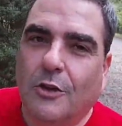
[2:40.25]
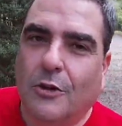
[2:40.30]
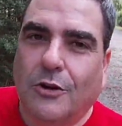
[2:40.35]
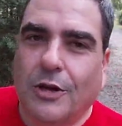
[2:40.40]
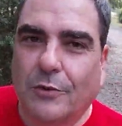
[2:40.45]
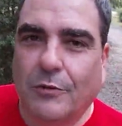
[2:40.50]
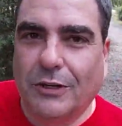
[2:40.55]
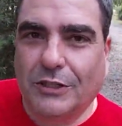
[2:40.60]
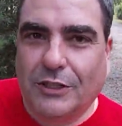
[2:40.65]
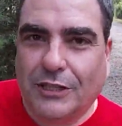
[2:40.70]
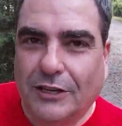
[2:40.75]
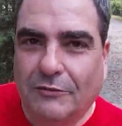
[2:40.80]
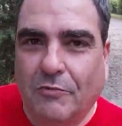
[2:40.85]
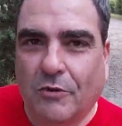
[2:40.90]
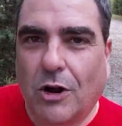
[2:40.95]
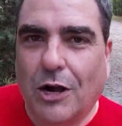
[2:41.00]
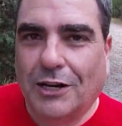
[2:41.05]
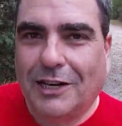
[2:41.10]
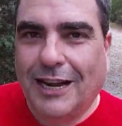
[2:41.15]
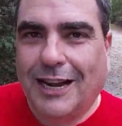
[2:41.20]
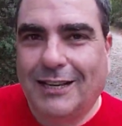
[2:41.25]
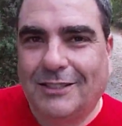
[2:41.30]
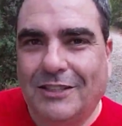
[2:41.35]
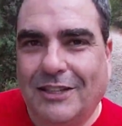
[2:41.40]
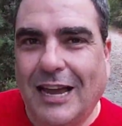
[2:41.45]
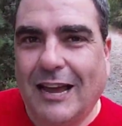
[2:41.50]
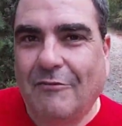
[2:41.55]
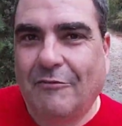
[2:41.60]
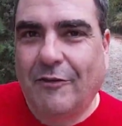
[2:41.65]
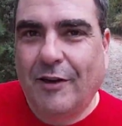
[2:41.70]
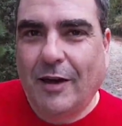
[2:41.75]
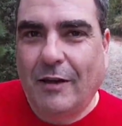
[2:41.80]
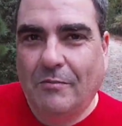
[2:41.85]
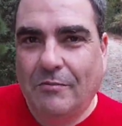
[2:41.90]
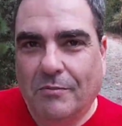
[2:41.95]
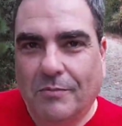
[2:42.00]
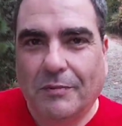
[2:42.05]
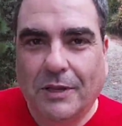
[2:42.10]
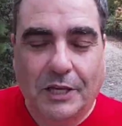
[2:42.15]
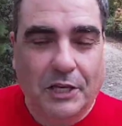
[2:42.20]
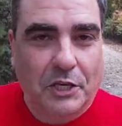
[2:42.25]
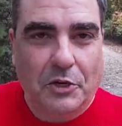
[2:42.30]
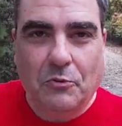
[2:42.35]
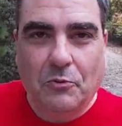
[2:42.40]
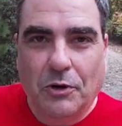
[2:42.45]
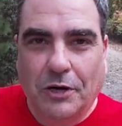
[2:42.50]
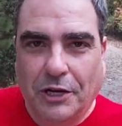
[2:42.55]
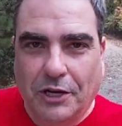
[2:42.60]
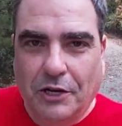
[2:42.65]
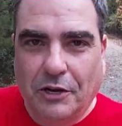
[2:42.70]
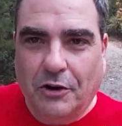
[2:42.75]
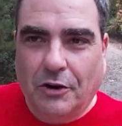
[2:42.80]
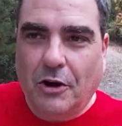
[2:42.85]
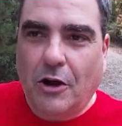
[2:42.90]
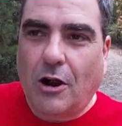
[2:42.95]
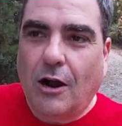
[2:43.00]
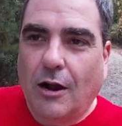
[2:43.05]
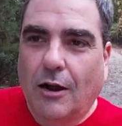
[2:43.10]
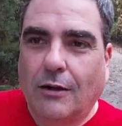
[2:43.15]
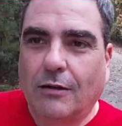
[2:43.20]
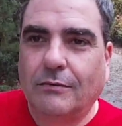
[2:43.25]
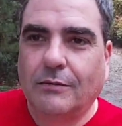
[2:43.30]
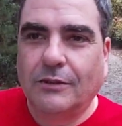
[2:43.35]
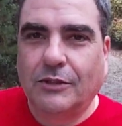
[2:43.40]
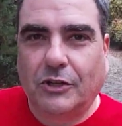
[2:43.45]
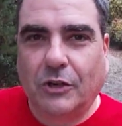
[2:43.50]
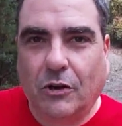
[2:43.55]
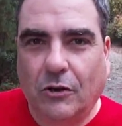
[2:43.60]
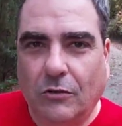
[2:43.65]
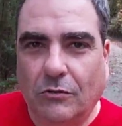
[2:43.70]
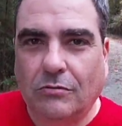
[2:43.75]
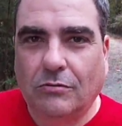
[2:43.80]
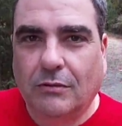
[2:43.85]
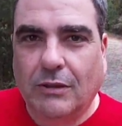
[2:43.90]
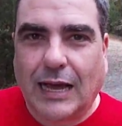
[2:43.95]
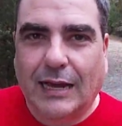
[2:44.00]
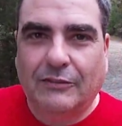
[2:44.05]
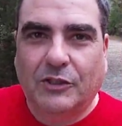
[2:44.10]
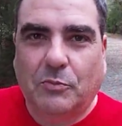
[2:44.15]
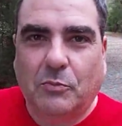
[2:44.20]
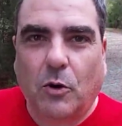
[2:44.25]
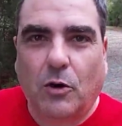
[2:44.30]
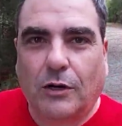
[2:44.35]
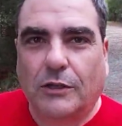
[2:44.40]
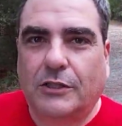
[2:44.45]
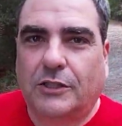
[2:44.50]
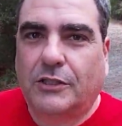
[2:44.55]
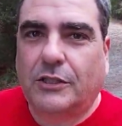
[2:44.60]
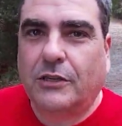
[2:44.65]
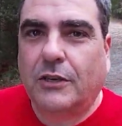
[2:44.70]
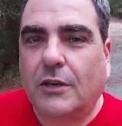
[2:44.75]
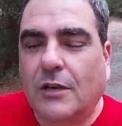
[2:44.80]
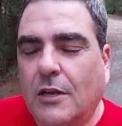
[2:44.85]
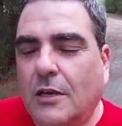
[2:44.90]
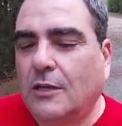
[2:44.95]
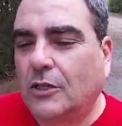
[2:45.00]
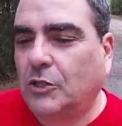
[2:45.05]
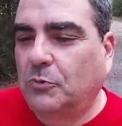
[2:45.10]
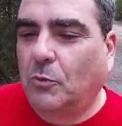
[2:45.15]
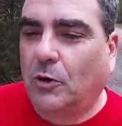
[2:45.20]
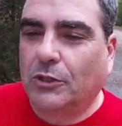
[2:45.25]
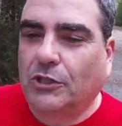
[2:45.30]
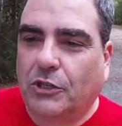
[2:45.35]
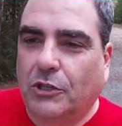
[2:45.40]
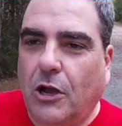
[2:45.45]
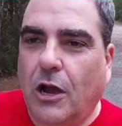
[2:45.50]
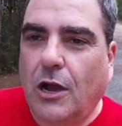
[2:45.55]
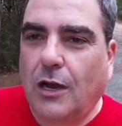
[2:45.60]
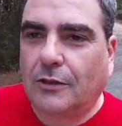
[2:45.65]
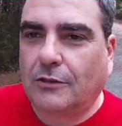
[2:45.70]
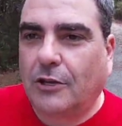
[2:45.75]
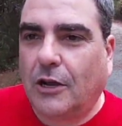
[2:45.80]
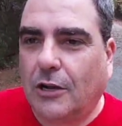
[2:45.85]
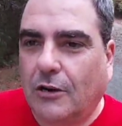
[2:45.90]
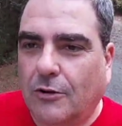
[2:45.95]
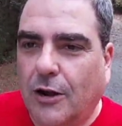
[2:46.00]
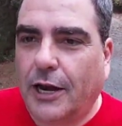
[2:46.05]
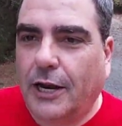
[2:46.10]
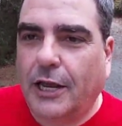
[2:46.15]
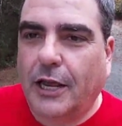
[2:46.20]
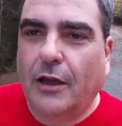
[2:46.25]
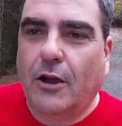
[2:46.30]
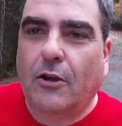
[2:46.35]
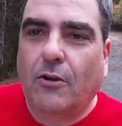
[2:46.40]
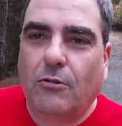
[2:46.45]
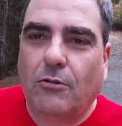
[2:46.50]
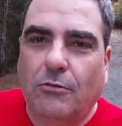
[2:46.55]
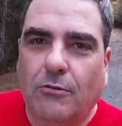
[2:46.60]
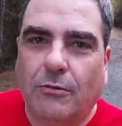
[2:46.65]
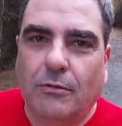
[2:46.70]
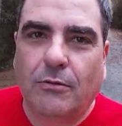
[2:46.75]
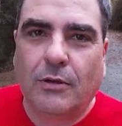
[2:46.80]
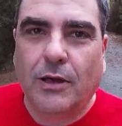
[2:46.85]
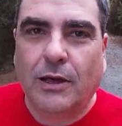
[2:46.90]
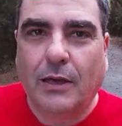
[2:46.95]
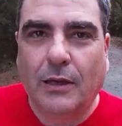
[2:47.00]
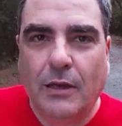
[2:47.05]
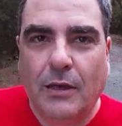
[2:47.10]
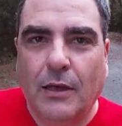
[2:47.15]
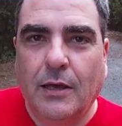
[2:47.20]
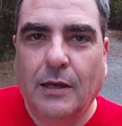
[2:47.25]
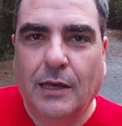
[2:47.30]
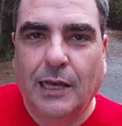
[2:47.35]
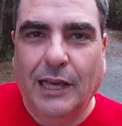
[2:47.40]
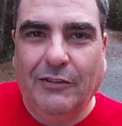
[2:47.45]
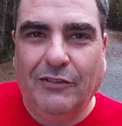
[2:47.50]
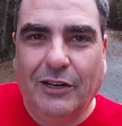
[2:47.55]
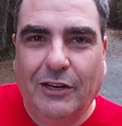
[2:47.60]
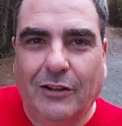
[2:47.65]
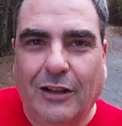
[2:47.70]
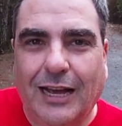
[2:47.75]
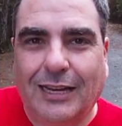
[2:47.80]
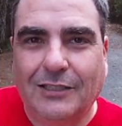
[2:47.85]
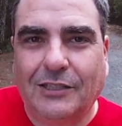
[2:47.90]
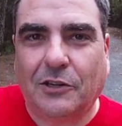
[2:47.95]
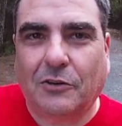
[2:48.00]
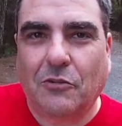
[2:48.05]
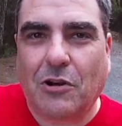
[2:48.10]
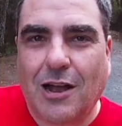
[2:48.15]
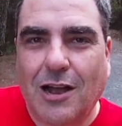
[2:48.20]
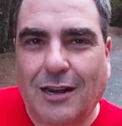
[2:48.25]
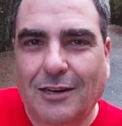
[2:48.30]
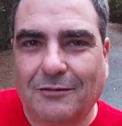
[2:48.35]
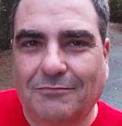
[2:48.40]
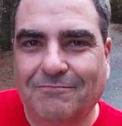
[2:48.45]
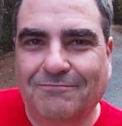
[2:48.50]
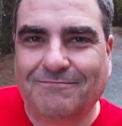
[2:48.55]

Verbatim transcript: You can receive broadcast FM like you would in your car. So live sports, sports talk, talk radio, even classic rock.